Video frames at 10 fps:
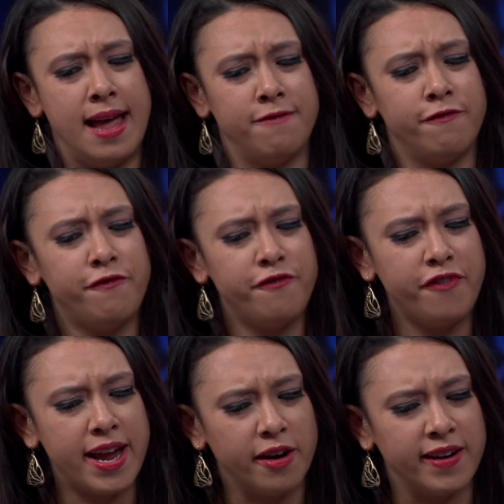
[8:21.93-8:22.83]
a
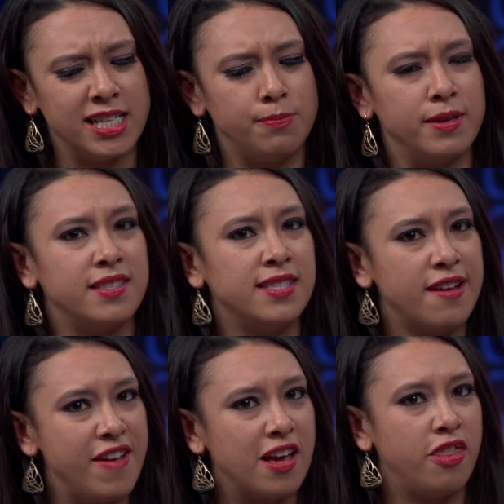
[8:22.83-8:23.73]
very
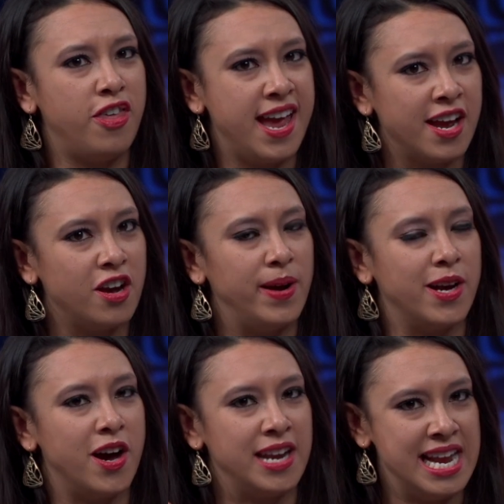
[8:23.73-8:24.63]
specific thing
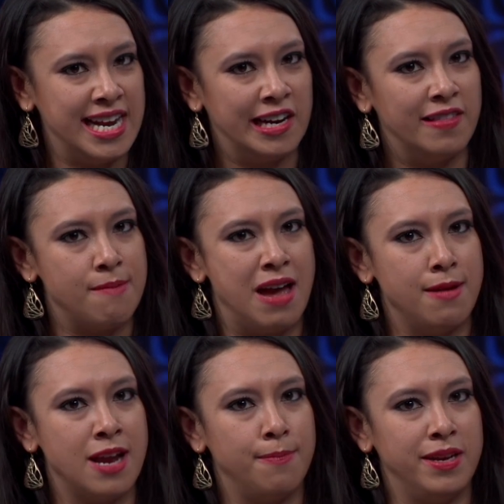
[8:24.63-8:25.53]
going on here that
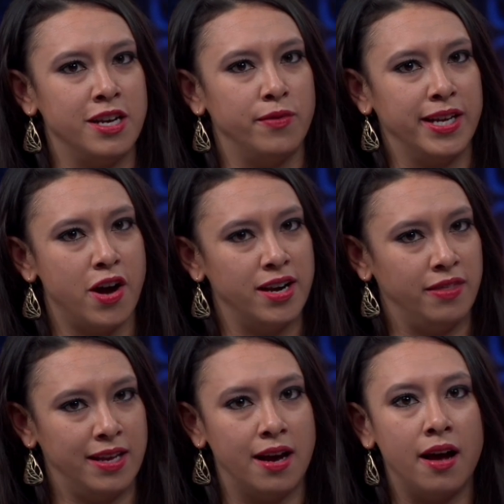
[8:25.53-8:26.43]
might not be going on
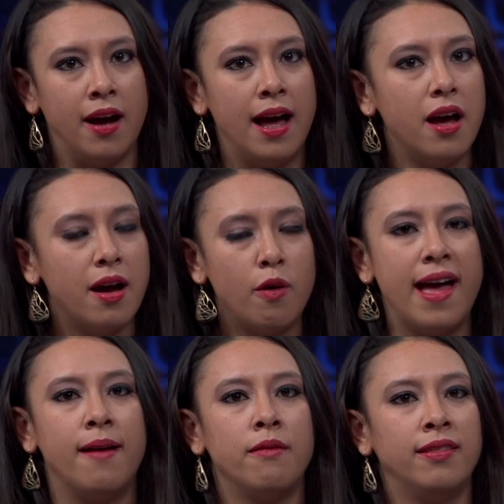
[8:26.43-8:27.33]
in the...
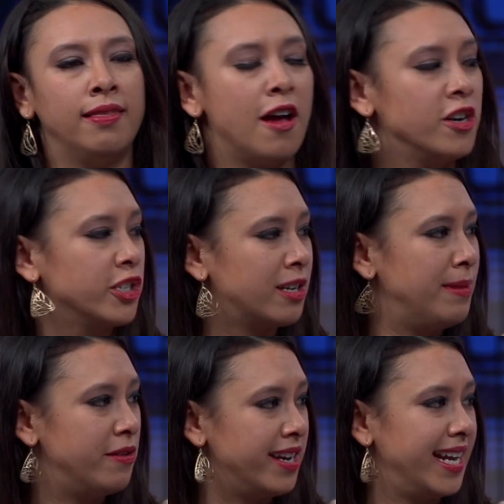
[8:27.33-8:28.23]
larger
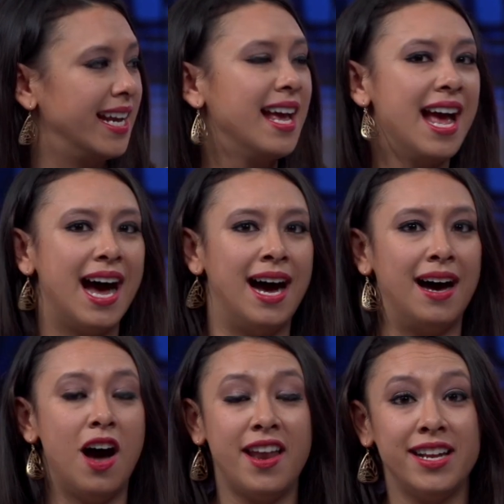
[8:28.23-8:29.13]
community.
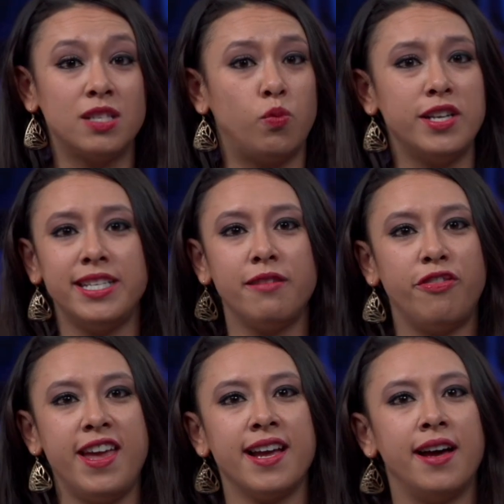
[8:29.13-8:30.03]
Audience, what do you
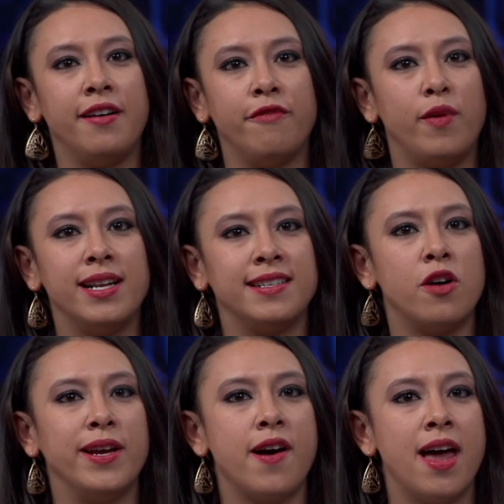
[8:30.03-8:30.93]
think of what is
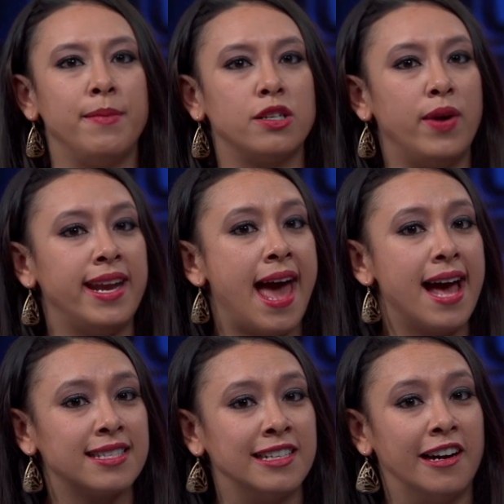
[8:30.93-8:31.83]
going on between
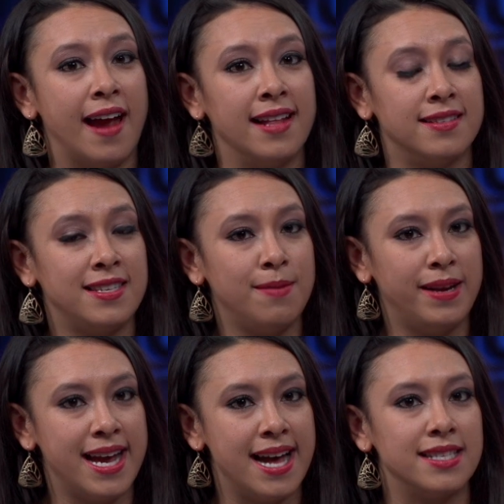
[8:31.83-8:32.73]
Axanar and
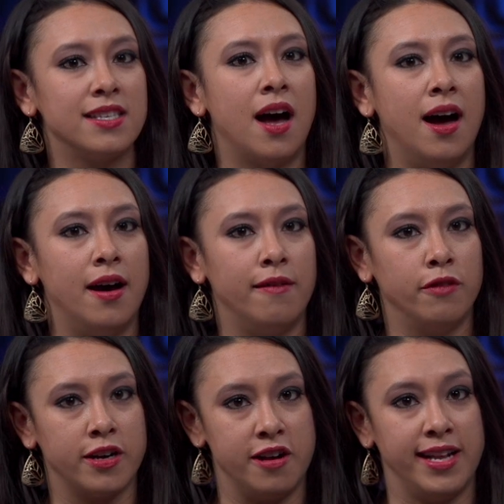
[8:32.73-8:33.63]
CBS
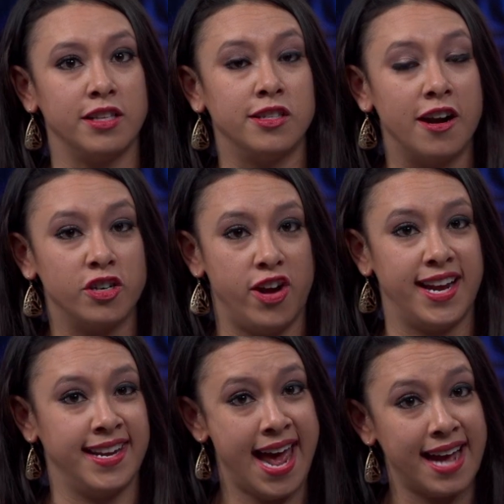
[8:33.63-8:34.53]
regarding Star
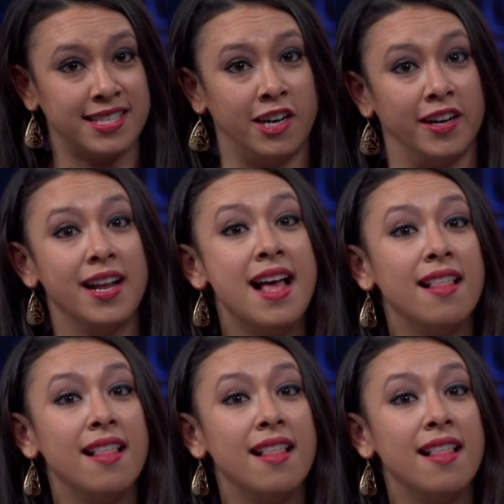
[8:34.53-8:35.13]
Trek and Axanar?